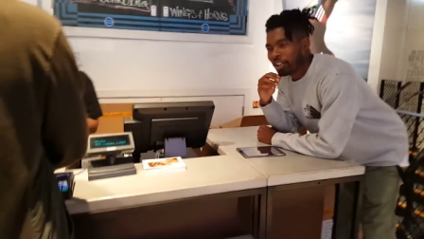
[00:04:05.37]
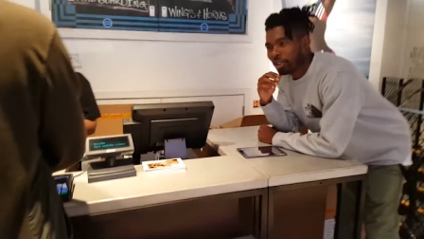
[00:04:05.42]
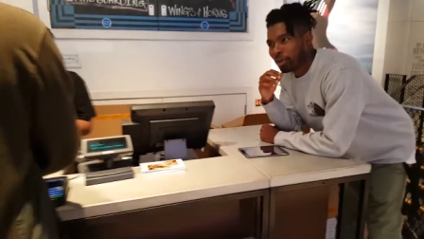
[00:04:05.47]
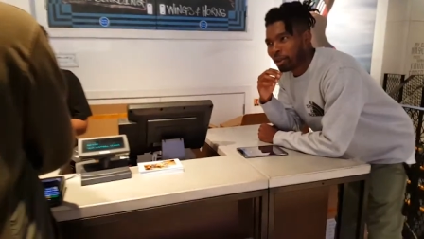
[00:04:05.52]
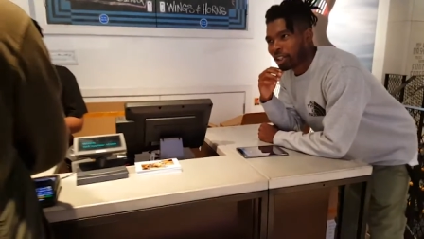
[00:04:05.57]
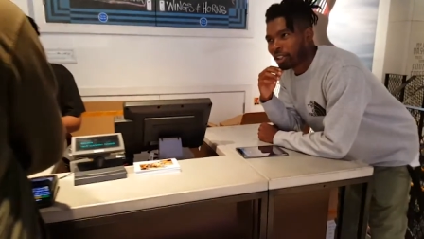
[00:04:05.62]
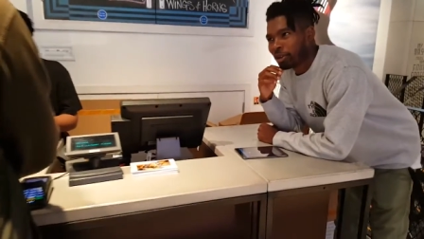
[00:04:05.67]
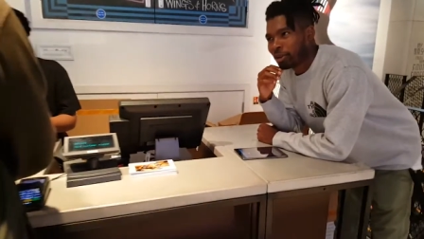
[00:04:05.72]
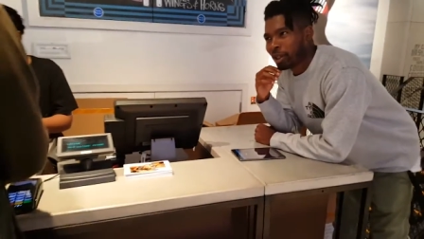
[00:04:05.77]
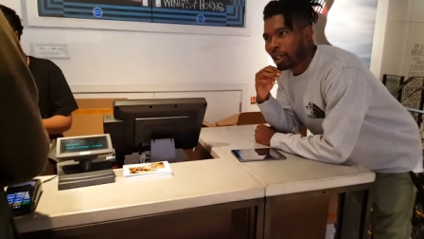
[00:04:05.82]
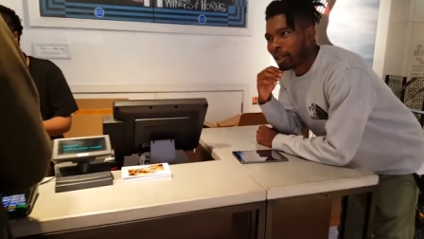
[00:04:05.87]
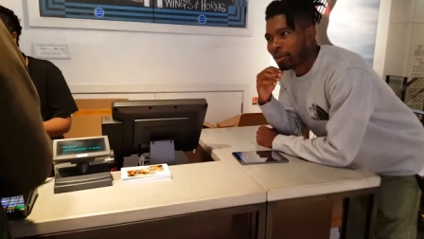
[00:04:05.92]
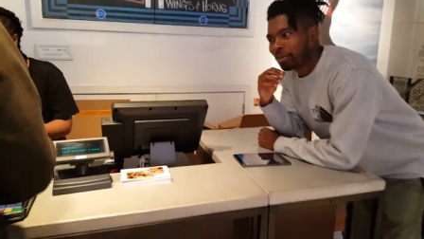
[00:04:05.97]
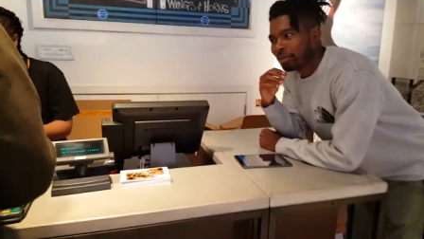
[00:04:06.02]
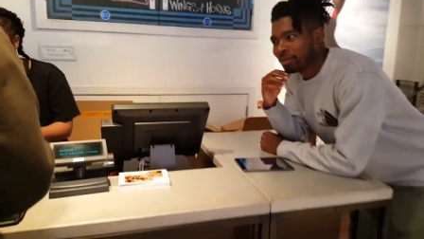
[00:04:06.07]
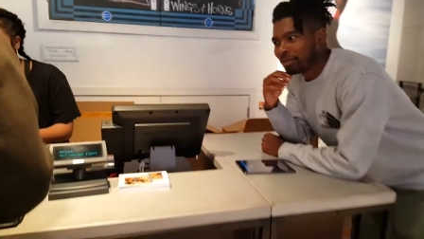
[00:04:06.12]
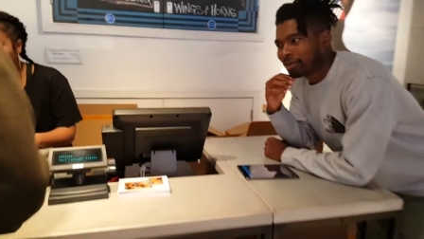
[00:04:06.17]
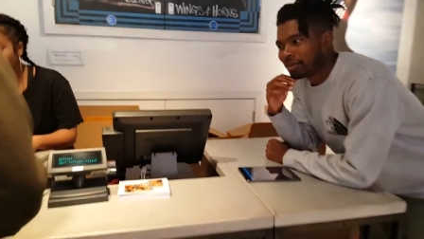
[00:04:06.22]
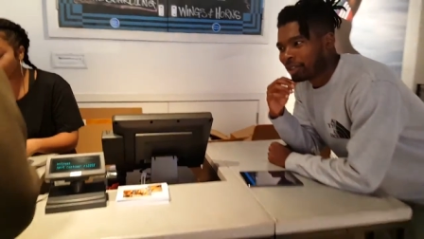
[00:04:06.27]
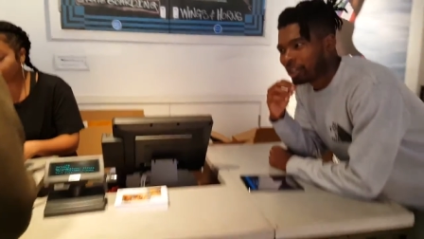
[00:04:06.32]
you when you um,
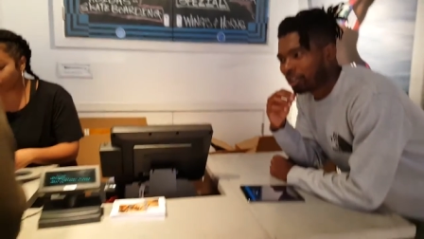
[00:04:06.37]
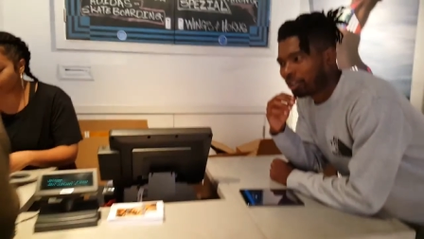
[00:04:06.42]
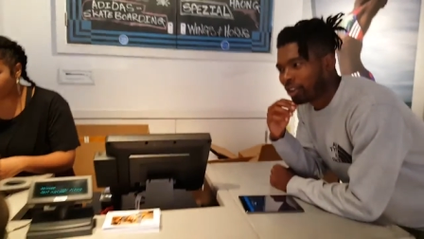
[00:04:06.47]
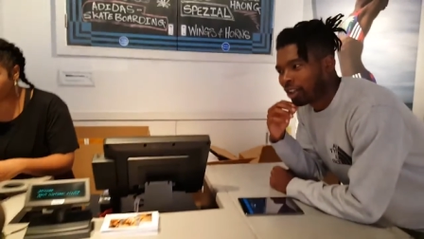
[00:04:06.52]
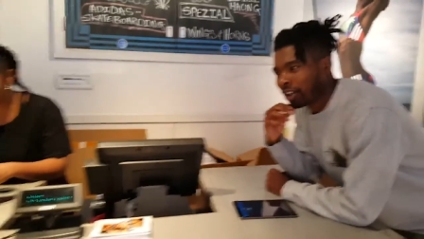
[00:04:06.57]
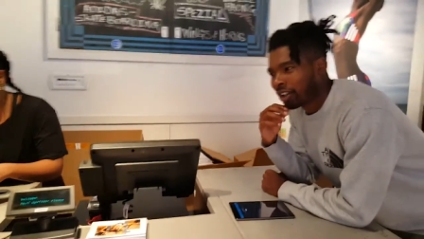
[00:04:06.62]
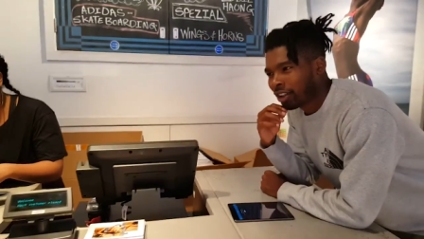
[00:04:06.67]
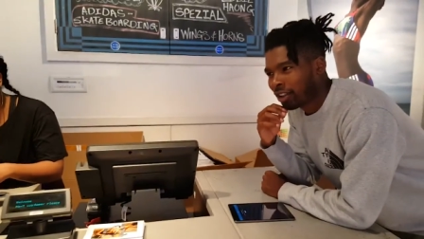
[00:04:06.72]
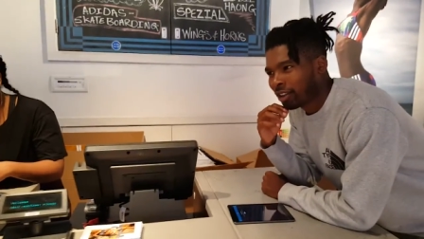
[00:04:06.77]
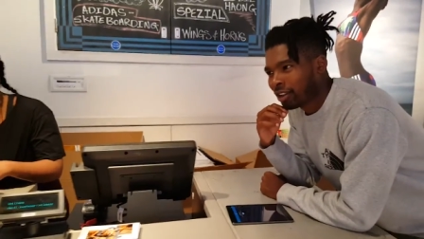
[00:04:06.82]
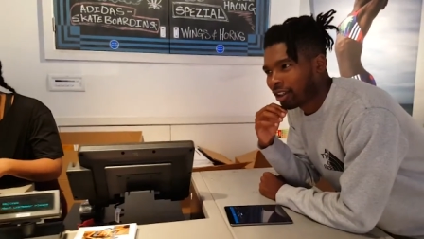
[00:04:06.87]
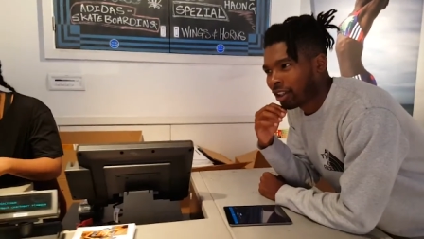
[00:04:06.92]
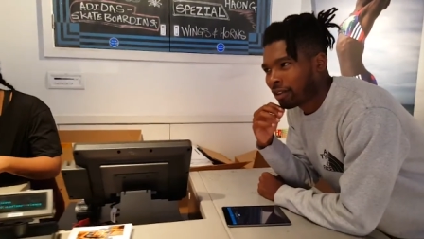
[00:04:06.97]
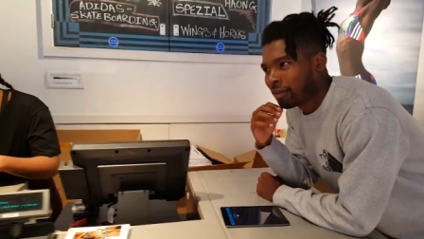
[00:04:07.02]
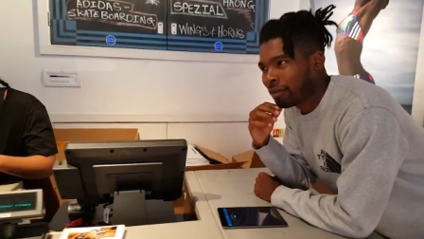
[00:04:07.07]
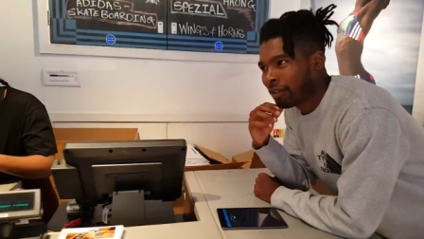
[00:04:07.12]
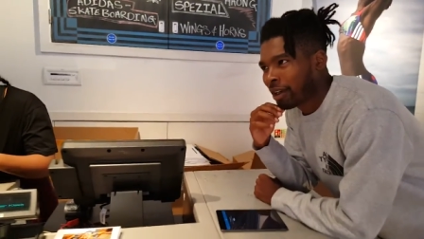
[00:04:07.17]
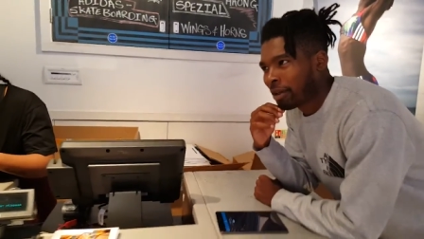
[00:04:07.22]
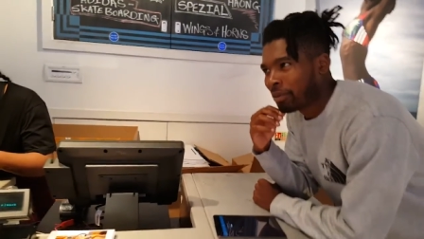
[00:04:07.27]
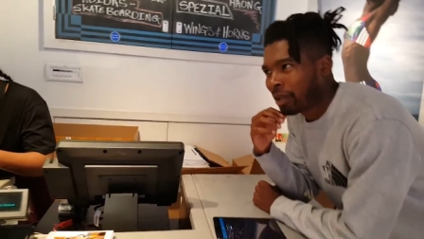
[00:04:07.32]
when you got the,
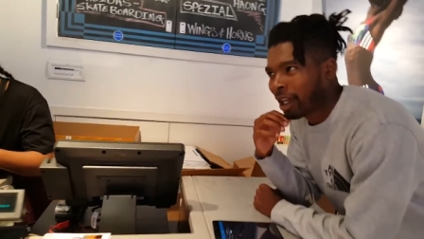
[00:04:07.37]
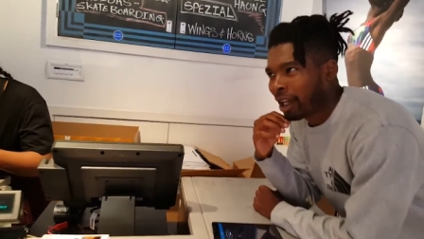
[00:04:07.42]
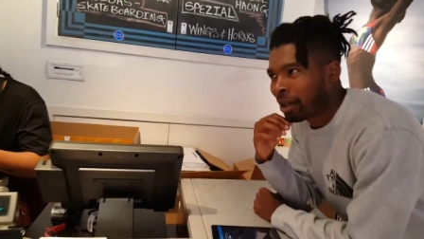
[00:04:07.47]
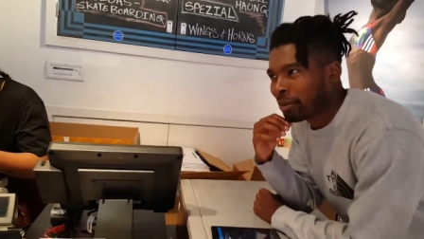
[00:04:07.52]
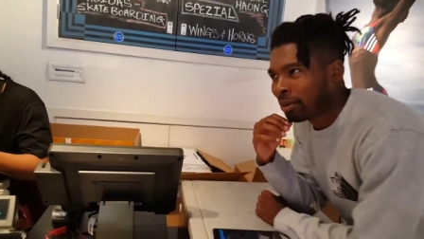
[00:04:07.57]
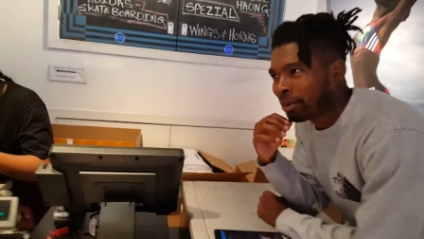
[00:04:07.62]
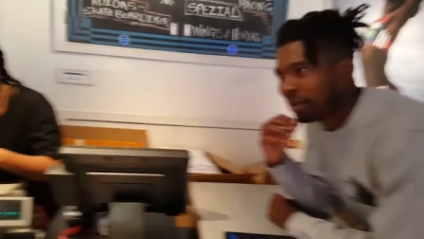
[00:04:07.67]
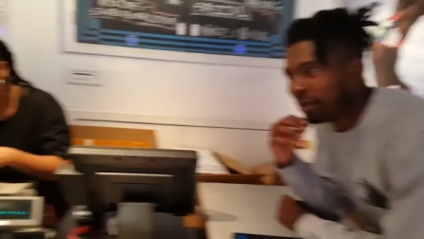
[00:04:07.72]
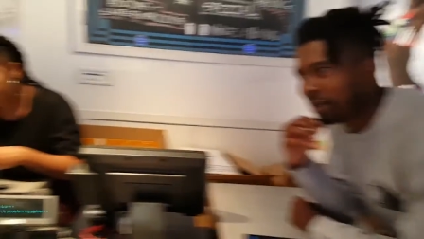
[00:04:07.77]
confirmed app?